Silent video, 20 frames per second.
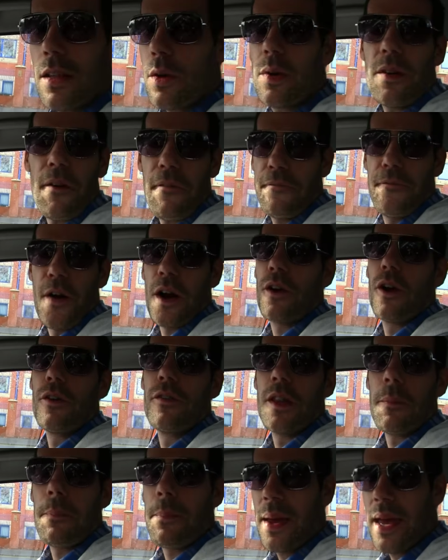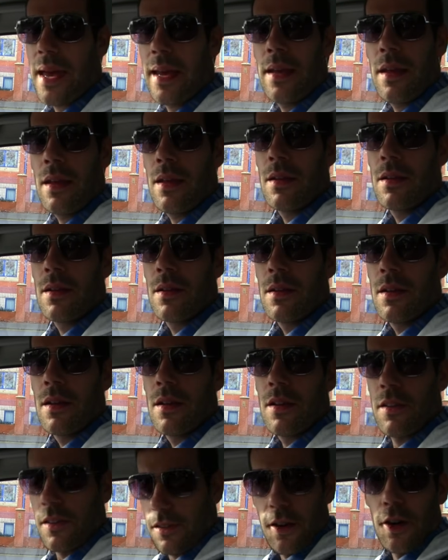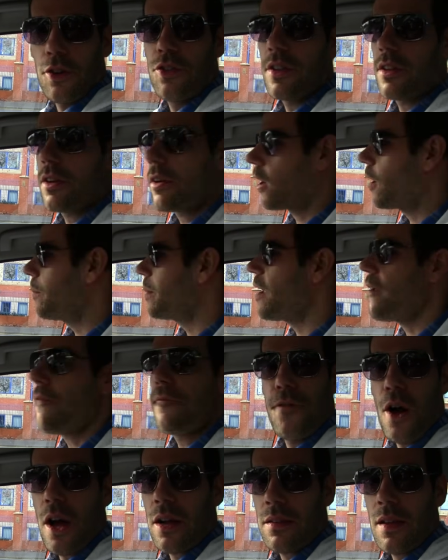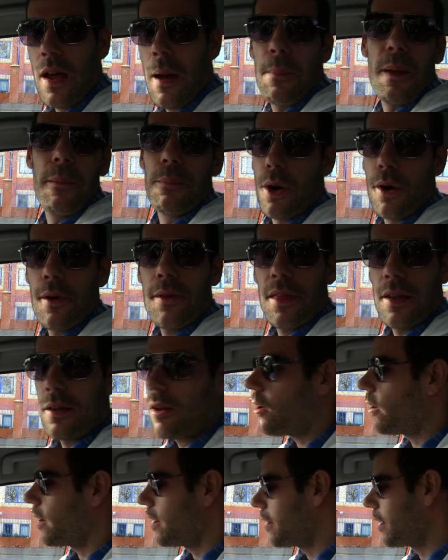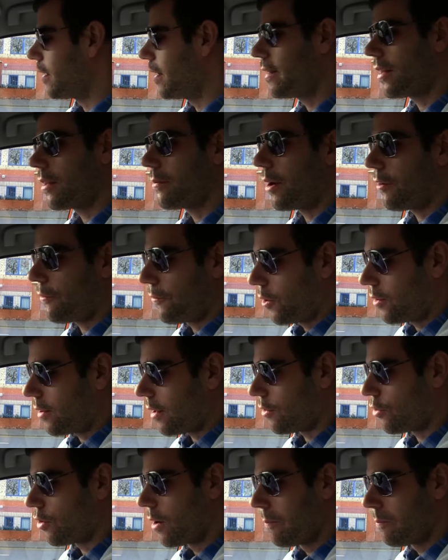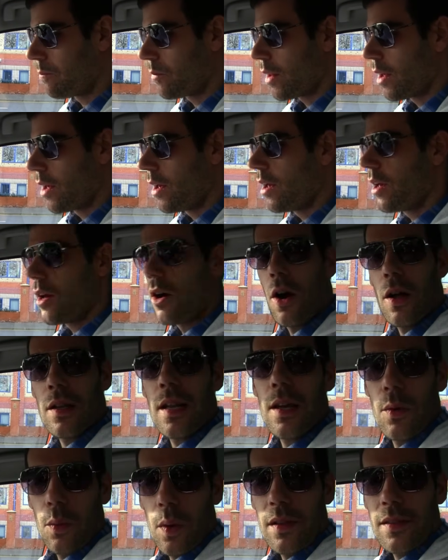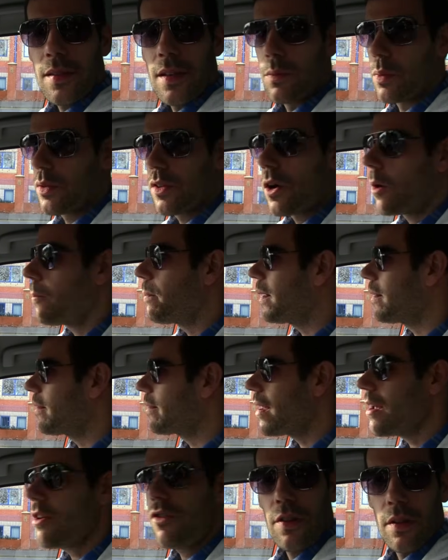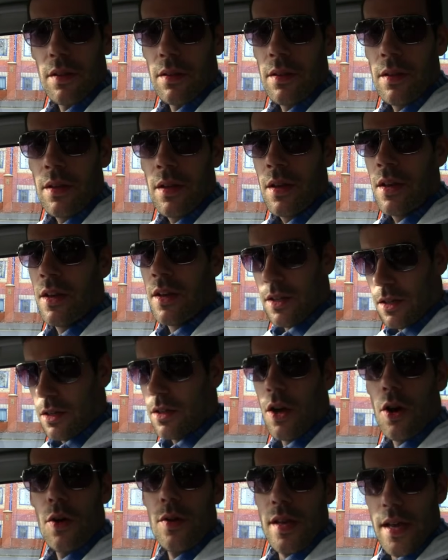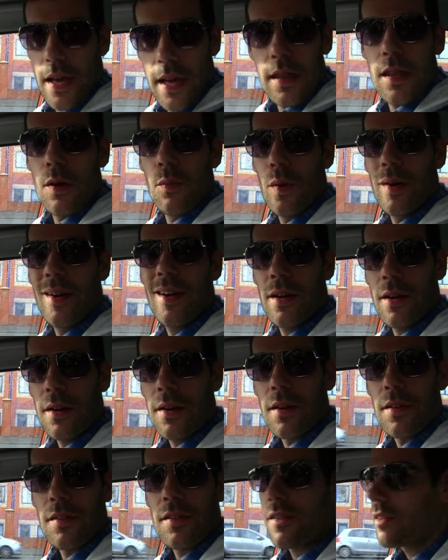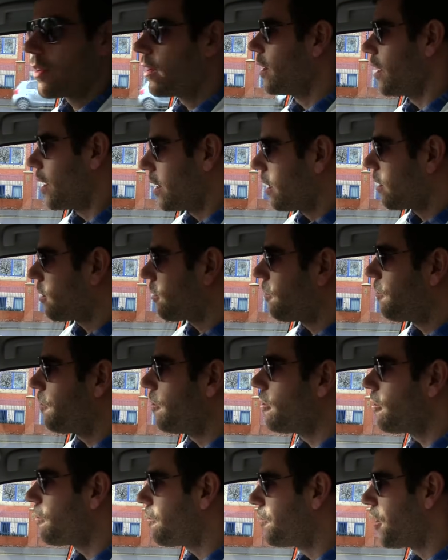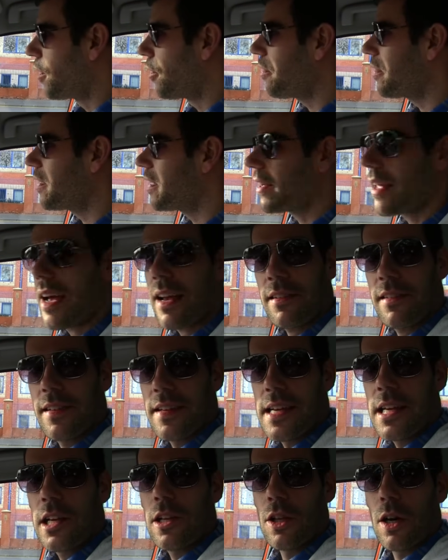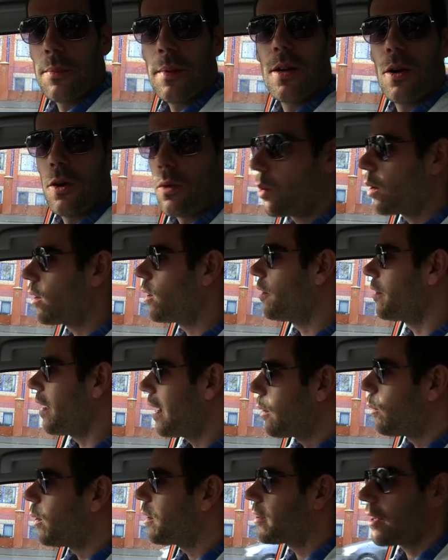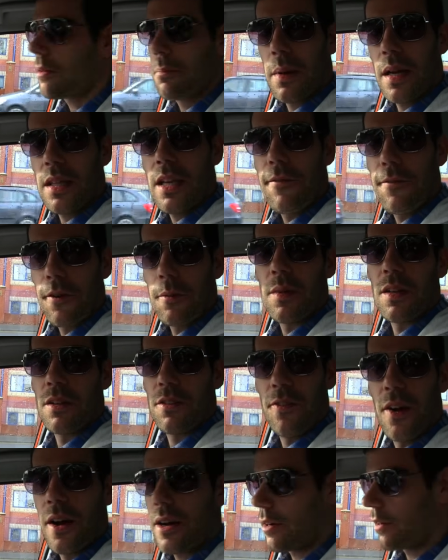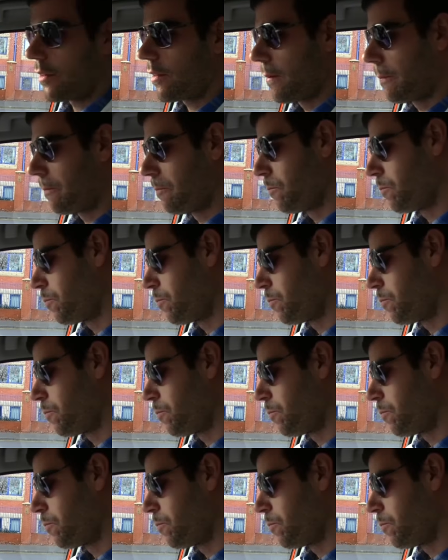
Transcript: I don't want to fuck over the pig. Sergeant Kirby, he fucked up. He broke the law. He deleted my footage. All I wanted was compensation. You know, you hit them where it hurts. In this filthy, nasty economical world, I wanted money from these fuckers.